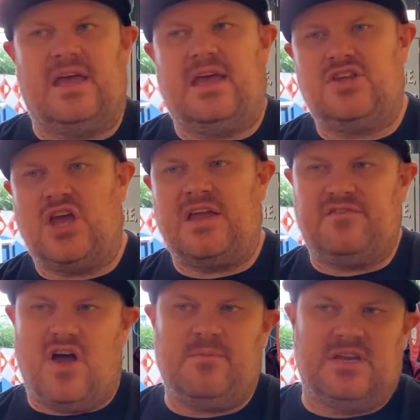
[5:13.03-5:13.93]
you had
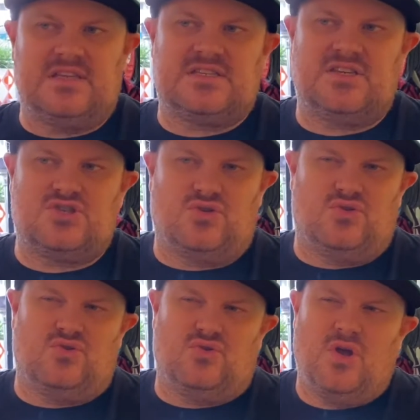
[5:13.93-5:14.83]
5 minutes
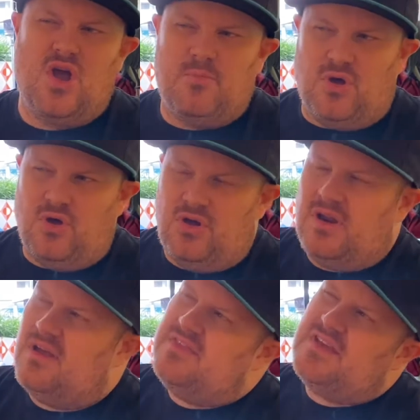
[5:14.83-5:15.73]
to burn,
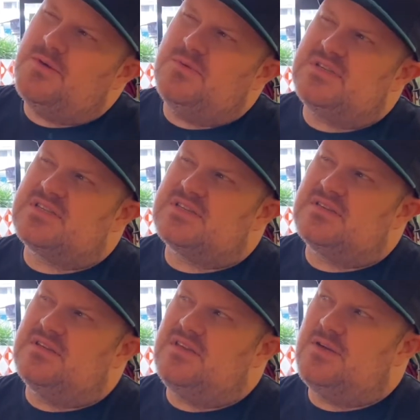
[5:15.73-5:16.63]

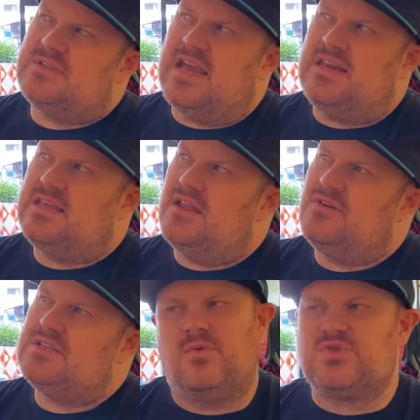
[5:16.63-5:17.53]
I think it was 80
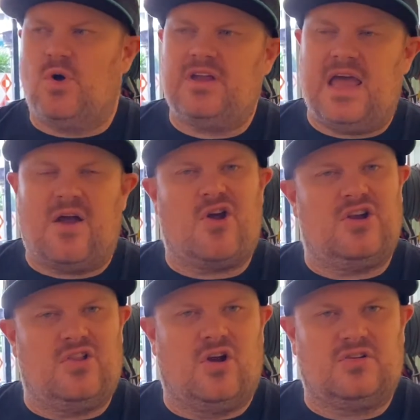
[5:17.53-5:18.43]
calories. It was what our
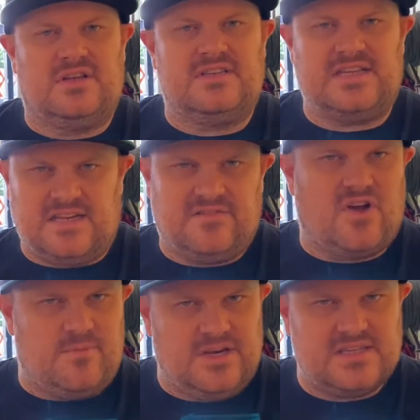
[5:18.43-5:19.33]
owner Lachlan did in
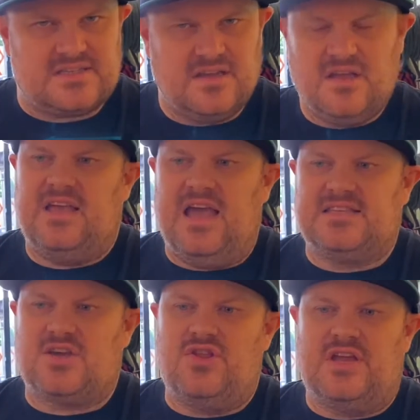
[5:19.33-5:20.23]
5 minutes.
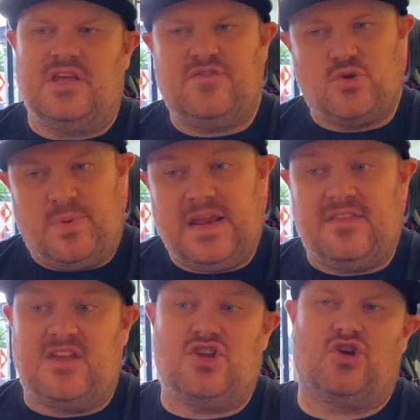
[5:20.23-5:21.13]
And so then if you beat
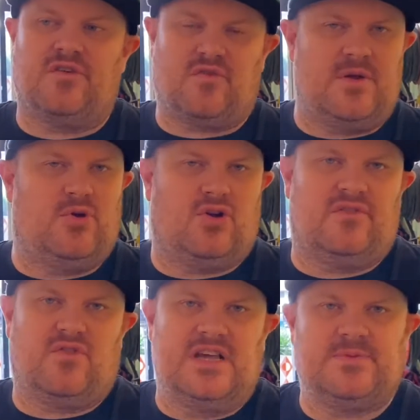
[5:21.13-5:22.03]
it, then you got a free burger
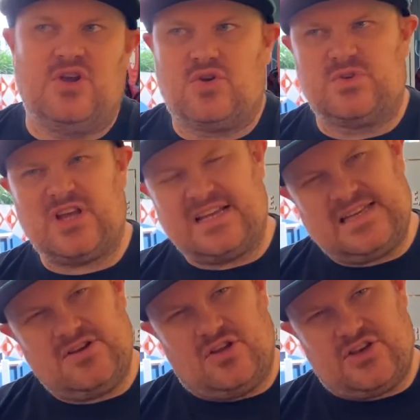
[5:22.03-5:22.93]
and fries. But it was like a
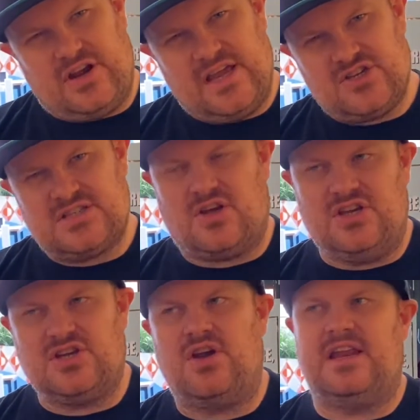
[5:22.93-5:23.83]
$10 donation. So
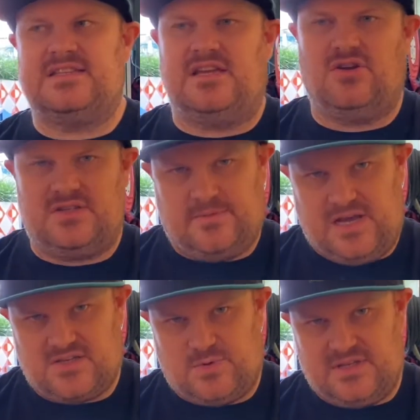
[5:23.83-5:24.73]
you donated $10 to
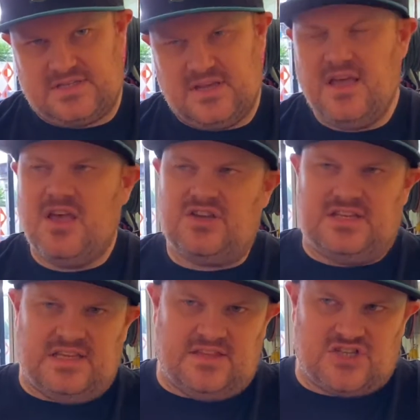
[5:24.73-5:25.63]
Bastard Brothers, you
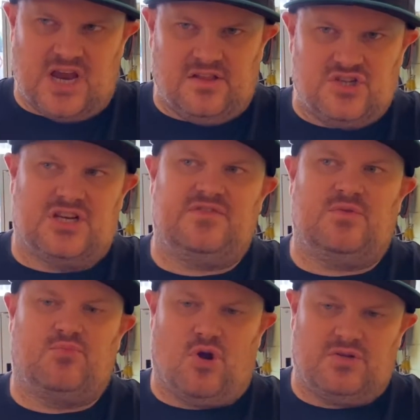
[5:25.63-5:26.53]
did the challenge, and if
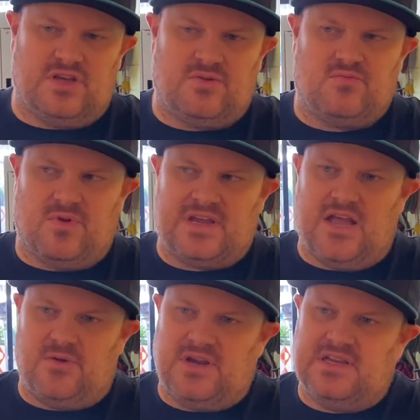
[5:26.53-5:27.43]
you broke the
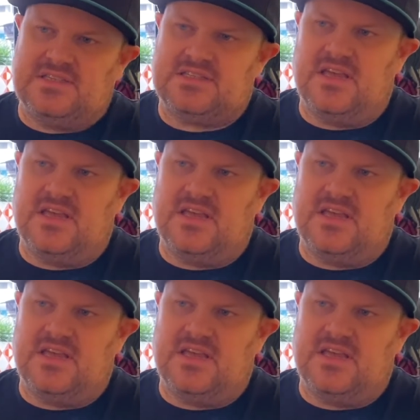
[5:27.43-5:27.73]
calories,